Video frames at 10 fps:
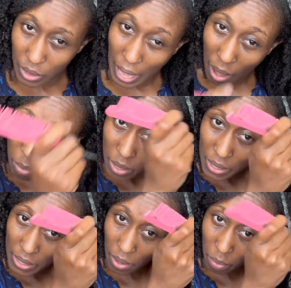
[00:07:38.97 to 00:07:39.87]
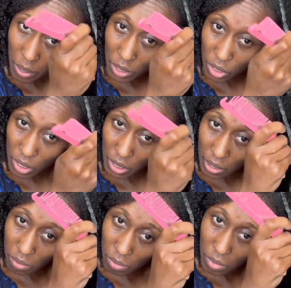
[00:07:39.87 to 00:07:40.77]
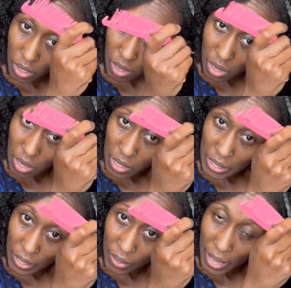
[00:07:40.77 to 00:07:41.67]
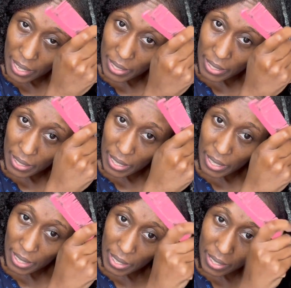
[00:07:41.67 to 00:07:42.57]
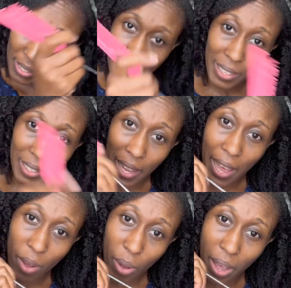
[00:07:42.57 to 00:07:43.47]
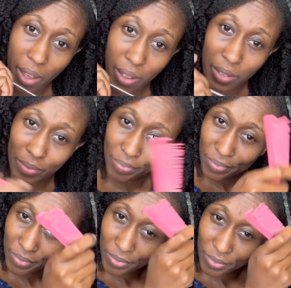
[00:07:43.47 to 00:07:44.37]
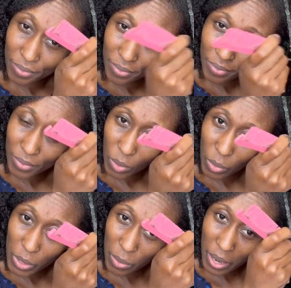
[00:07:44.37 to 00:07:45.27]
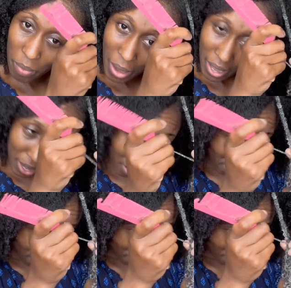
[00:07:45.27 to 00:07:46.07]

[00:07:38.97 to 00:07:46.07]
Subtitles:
I'll put some pictures up so you guys to see exactly how I was wearing my hair